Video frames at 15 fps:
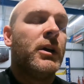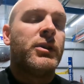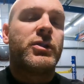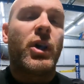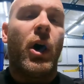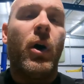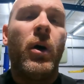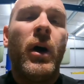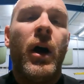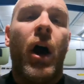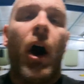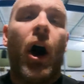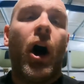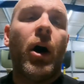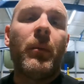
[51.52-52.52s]
So
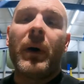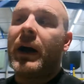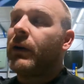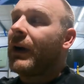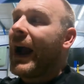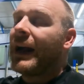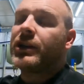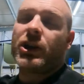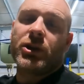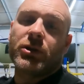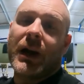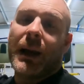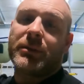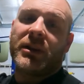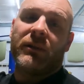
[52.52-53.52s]
all my ratchet
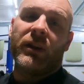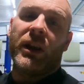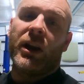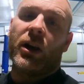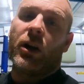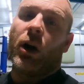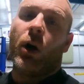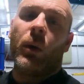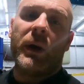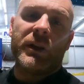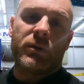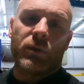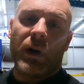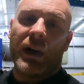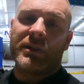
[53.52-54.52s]
straps and everything are
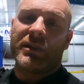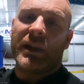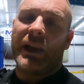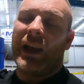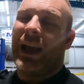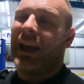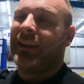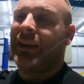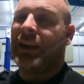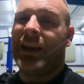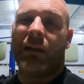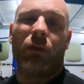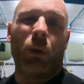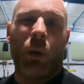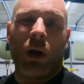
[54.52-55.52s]
always rusty and they
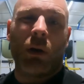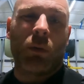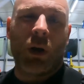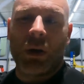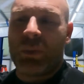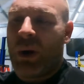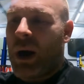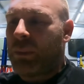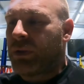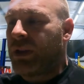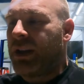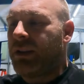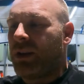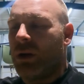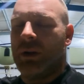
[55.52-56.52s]
never want to work
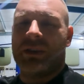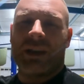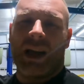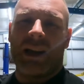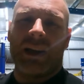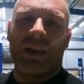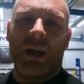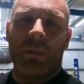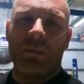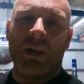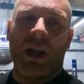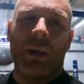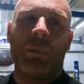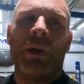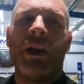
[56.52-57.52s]
properly. They're always kind of gummed
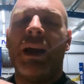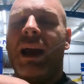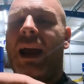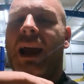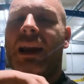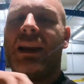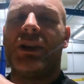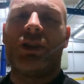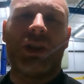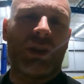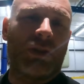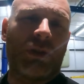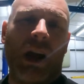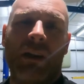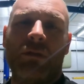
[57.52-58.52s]
up and it's
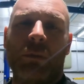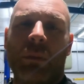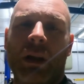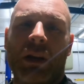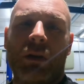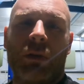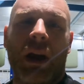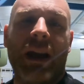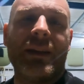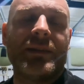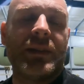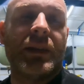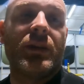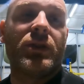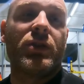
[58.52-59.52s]
just driving me
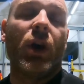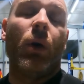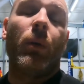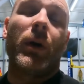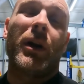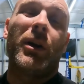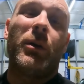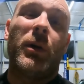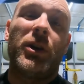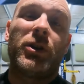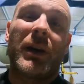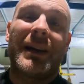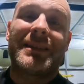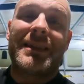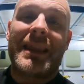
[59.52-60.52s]
crazy. So we're going to
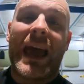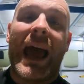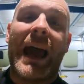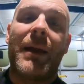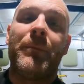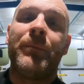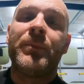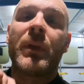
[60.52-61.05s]
address that.